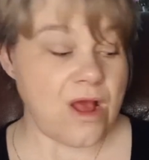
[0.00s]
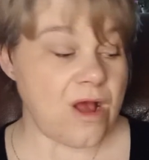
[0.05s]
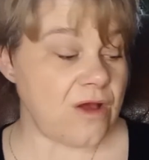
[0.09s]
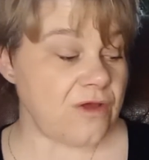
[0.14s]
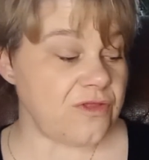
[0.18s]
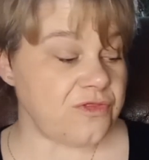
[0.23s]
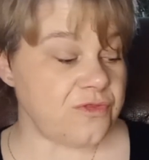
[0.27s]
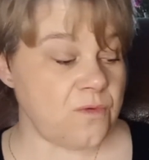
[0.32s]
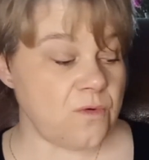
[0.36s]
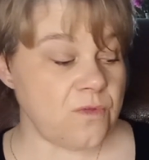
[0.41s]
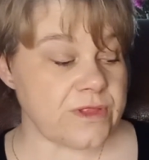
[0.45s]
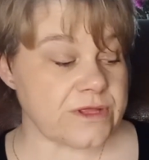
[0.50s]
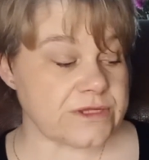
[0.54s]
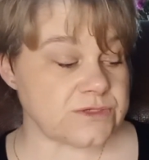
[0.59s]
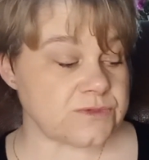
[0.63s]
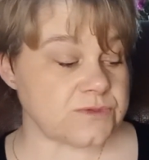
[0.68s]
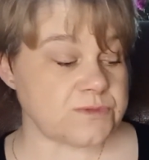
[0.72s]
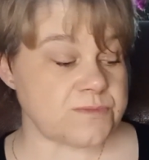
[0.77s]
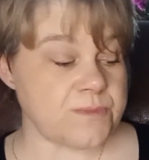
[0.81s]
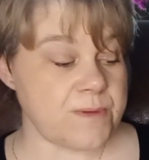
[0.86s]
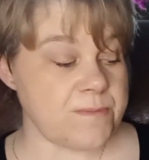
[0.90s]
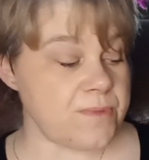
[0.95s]
I thought this
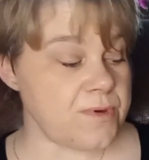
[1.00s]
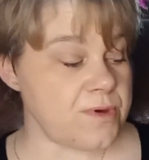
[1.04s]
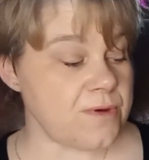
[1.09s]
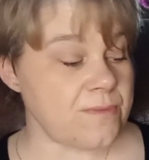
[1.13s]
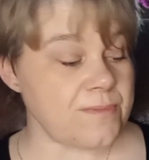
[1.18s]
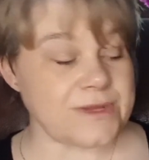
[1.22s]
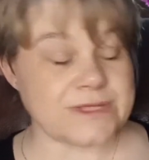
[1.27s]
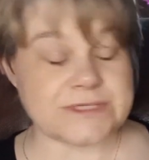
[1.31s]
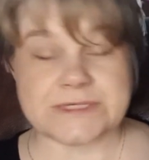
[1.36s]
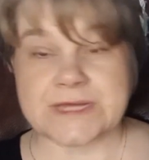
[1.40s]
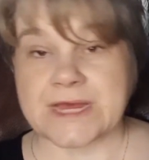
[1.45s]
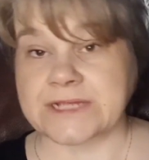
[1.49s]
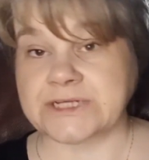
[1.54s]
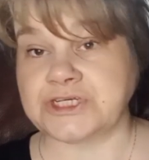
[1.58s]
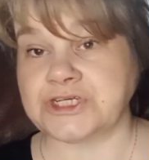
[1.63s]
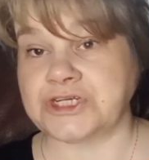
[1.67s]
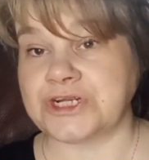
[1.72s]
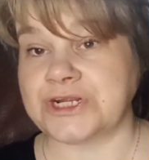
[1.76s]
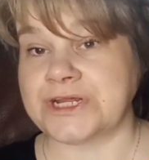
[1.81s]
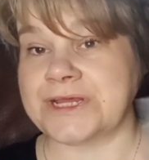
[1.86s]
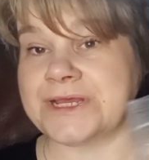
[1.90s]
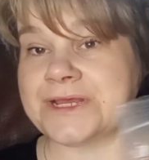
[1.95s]
was my book, but it's
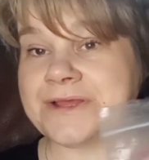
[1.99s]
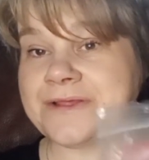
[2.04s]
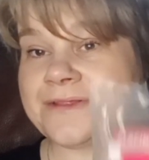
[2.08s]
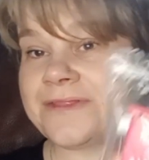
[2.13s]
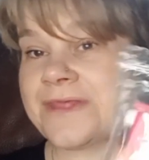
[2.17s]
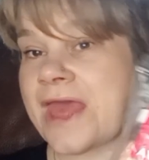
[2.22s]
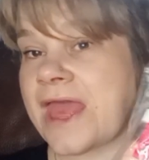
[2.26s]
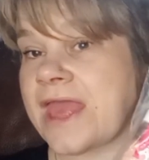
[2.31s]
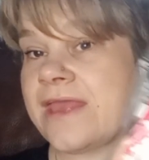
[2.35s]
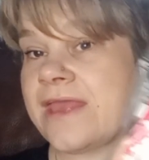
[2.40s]
actually the